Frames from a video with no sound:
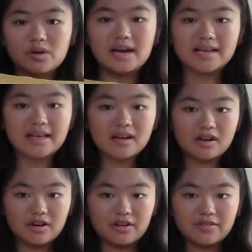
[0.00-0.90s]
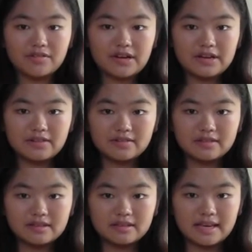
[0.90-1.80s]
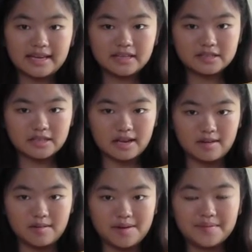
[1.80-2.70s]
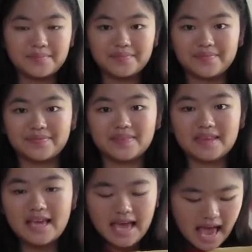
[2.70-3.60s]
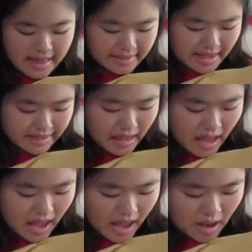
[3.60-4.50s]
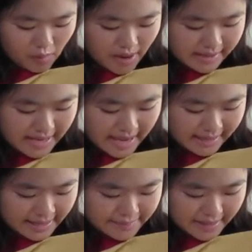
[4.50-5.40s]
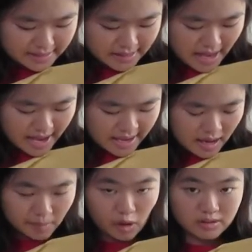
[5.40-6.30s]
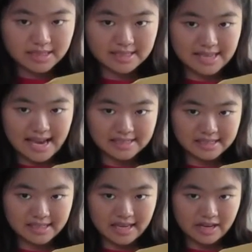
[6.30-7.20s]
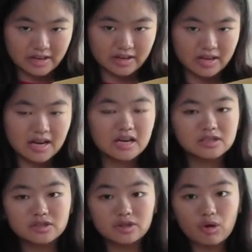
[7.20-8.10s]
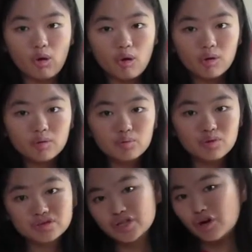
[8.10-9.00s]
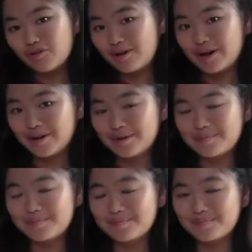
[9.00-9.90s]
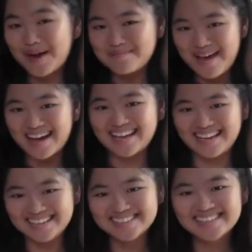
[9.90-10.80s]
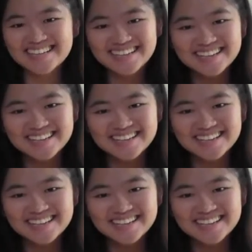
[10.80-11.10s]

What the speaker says: cut a curve like so. And then when I get my tie, I'm going to attach it here. So the hole will show where my back is.